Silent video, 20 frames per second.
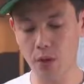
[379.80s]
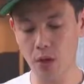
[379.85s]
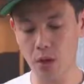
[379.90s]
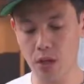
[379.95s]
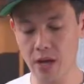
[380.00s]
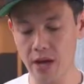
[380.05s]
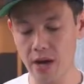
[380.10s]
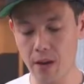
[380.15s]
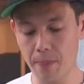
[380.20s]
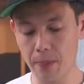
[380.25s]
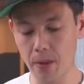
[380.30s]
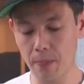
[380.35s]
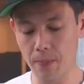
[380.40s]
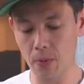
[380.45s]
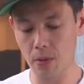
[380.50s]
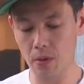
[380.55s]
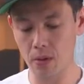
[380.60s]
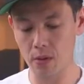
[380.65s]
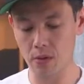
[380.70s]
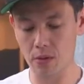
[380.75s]
A lot of
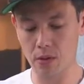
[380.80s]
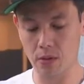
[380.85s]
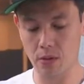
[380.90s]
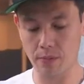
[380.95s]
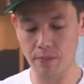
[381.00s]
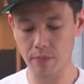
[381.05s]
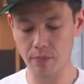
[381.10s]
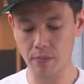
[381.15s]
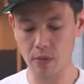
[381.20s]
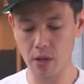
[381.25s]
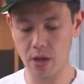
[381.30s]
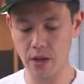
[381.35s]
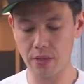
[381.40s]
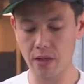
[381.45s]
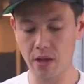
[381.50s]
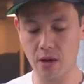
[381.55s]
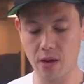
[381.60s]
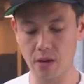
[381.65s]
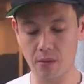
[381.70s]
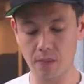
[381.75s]
people, I
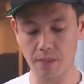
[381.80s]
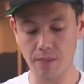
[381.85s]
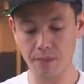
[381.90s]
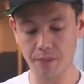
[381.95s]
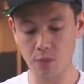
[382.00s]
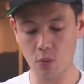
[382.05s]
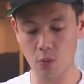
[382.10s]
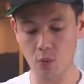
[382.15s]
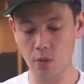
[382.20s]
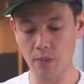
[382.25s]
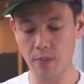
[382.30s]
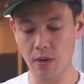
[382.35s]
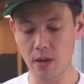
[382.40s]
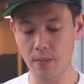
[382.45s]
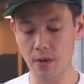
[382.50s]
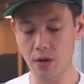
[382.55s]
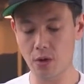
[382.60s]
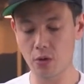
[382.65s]
think, will maybe